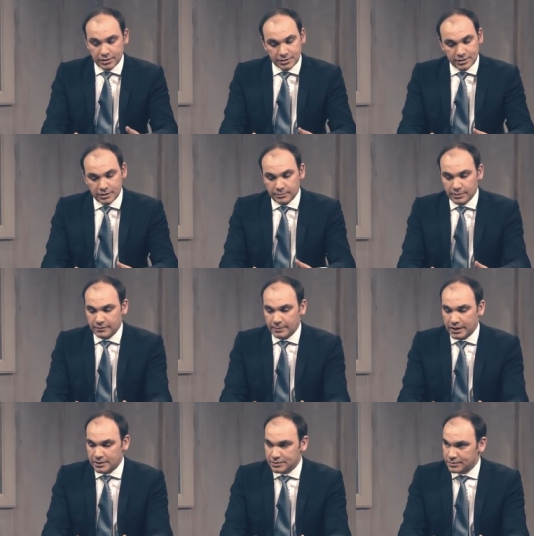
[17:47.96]
You just need a bit of
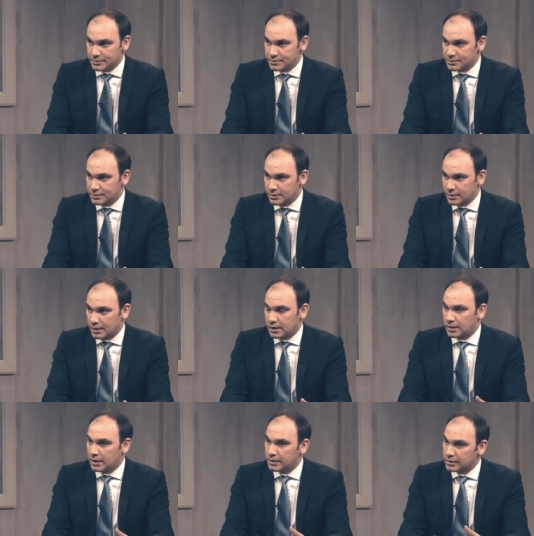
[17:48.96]
patience
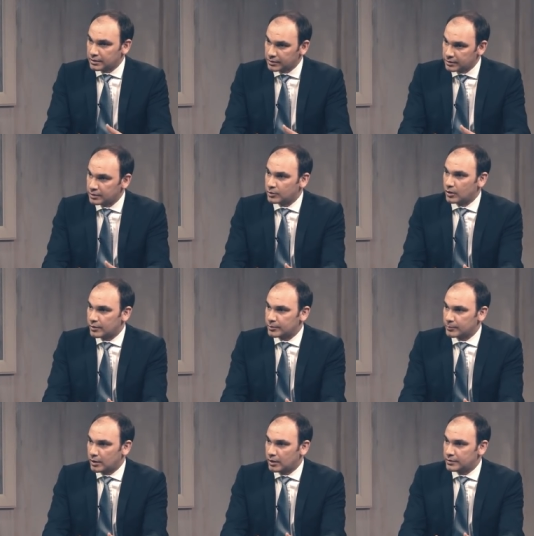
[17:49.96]
and an
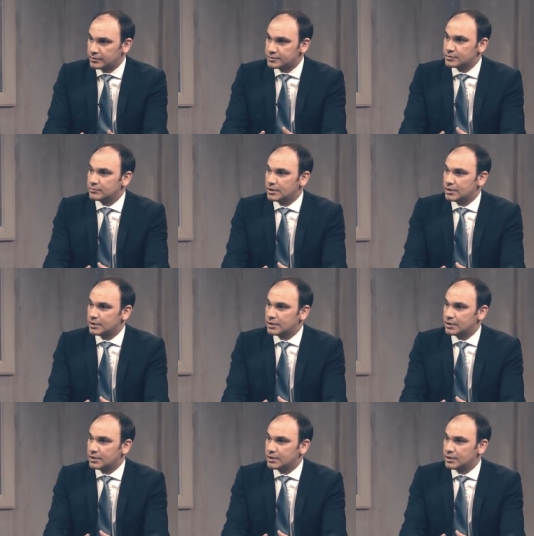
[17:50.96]
inquiring mind to